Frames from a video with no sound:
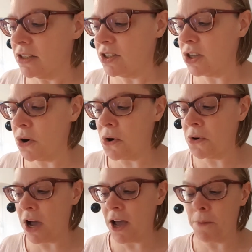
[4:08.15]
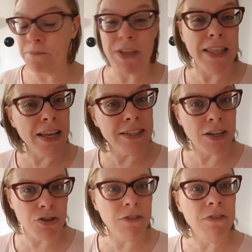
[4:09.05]
So and that's
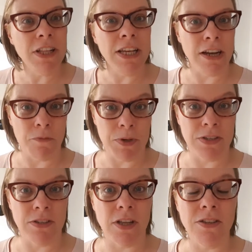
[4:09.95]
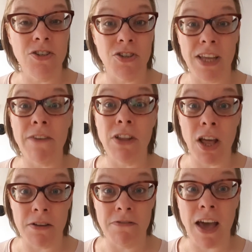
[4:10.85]
actually filling enough because the sausages have a
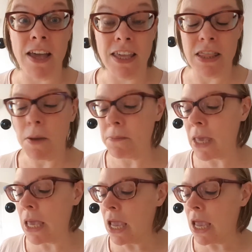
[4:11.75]
lot of fat in them,